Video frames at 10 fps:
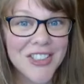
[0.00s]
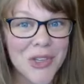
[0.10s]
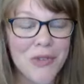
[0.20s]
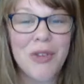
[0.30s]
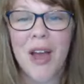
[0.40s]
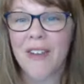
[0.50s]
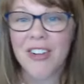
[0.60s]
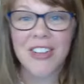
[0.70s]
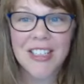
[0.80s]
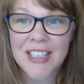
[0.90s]
So if you
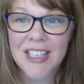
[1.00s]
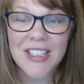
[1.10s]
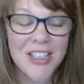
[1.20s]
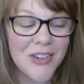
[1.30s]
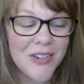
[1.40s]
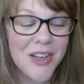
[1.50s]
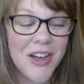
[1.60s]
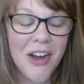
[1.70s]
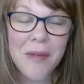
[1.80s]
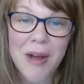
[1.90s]
ever listen to
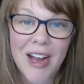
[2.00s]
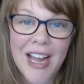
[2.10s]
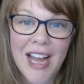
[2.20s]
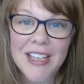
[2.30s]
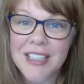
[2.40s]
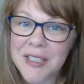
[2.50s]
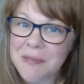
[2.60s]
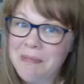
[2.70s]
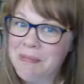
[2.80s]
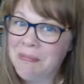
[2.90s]
our podcast,
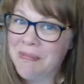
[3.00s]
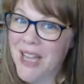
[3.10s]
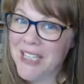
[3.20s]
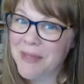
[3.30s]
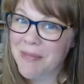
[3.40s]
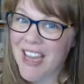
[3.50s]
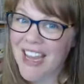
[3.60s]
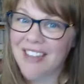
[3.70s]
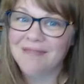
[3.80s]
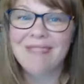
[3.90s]
that's
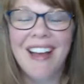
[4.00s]
me.